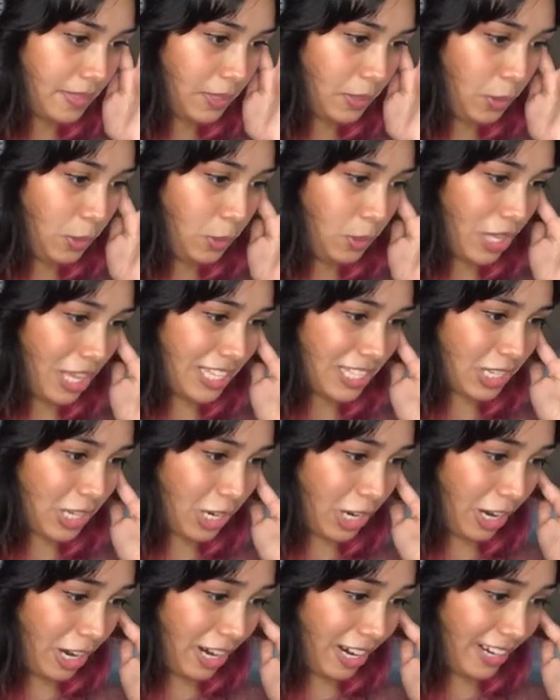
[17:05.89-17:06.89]
Ooh, that's
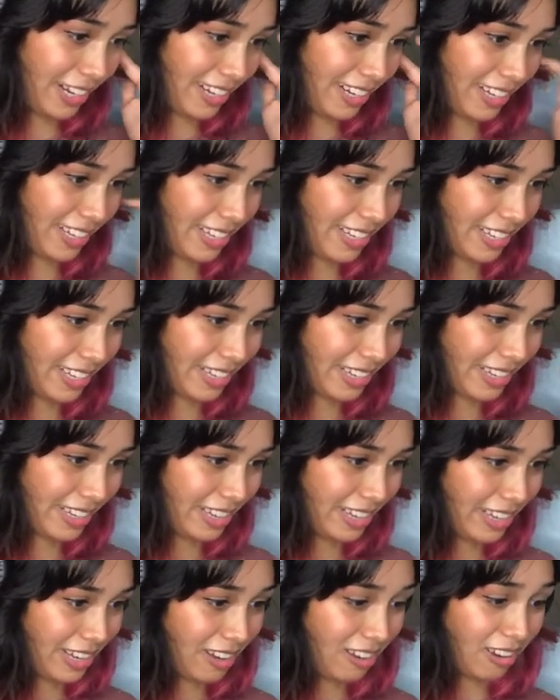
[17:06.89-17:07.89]
hard.
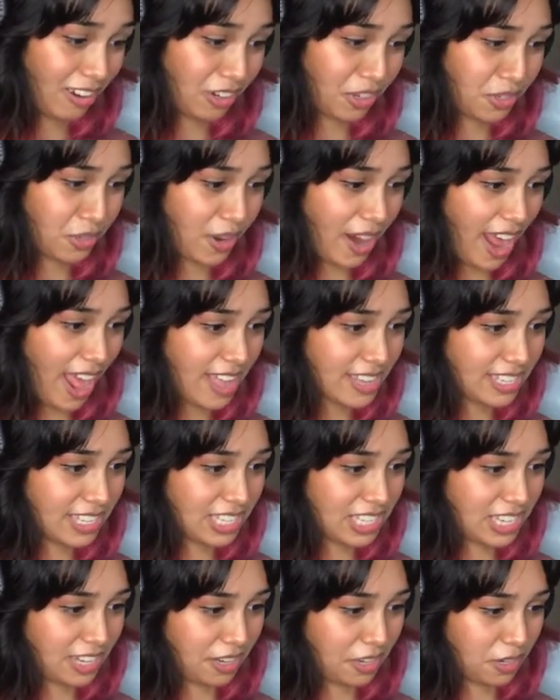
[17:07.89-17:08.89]
On grass
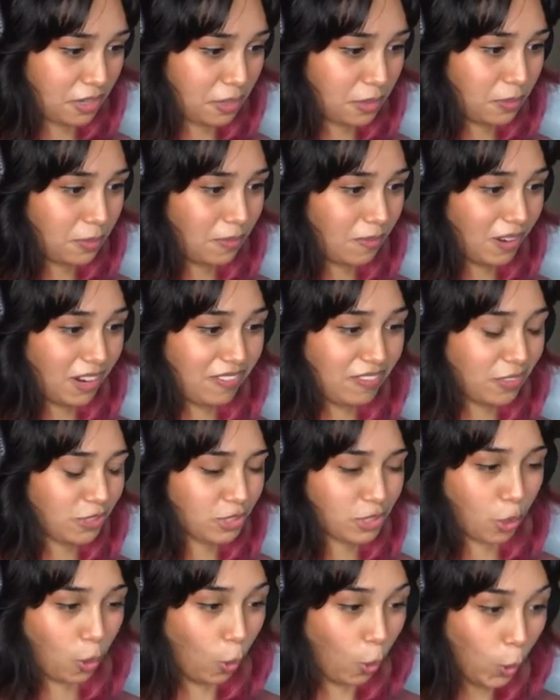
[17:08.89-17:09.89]
too? What if there's
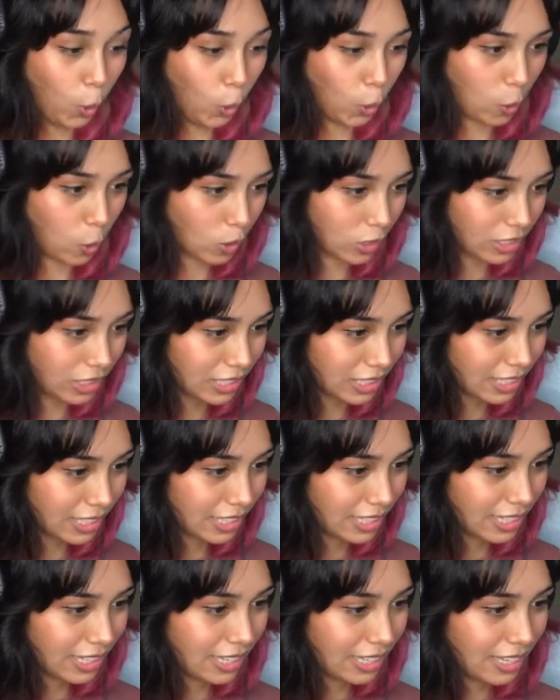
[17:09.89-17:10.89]
a hole?
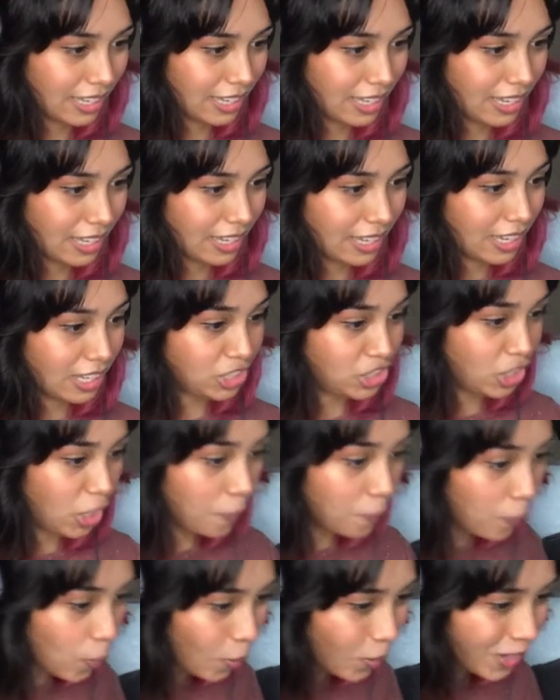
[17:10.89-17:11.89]
Is she
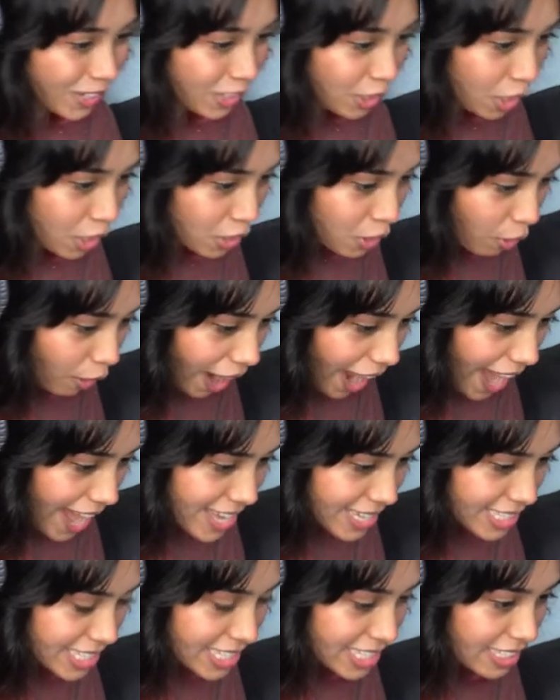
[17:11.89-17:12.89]
on point on
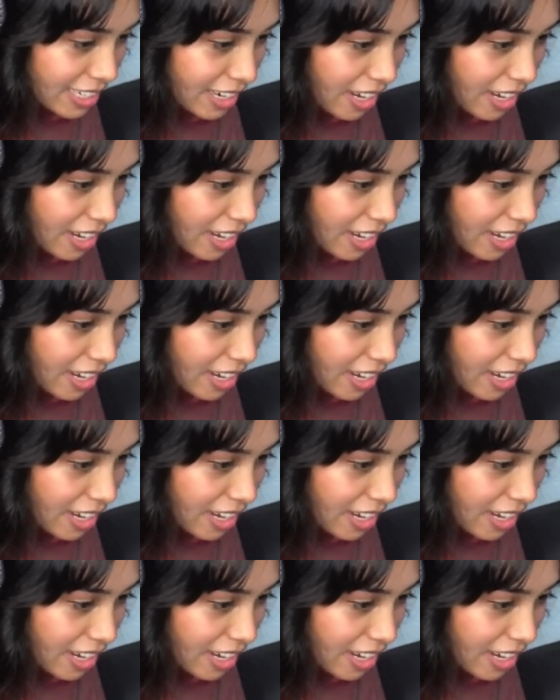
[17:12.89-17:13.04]
grass?